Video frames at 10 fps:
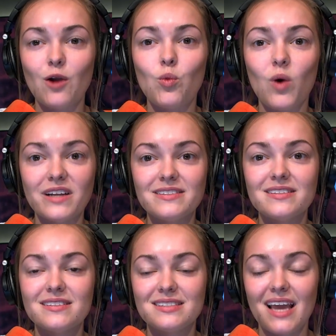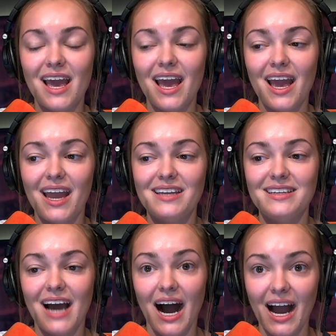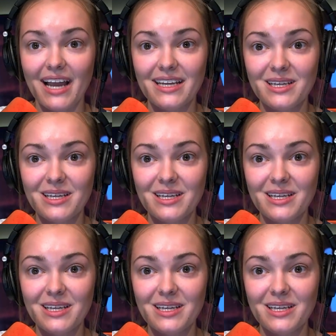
want to say 9.